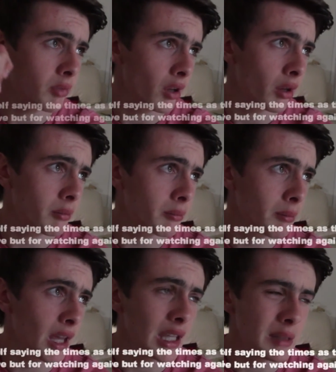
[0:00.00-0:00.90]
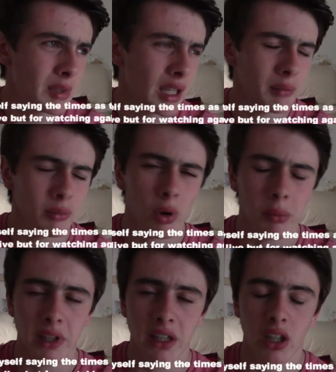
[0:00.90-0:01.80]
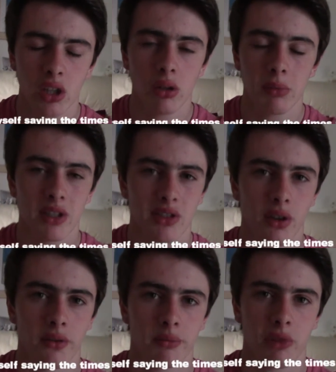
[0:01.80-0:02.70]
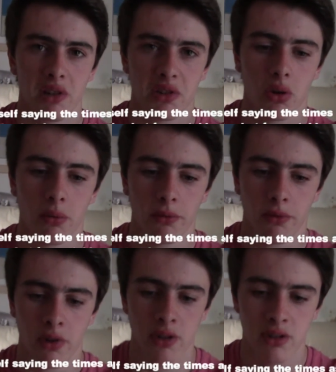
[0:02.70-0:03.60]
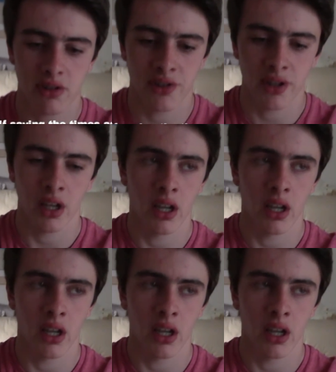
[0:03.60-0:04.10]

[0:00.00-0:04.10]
but maybe and probably the Ubisoft press conference,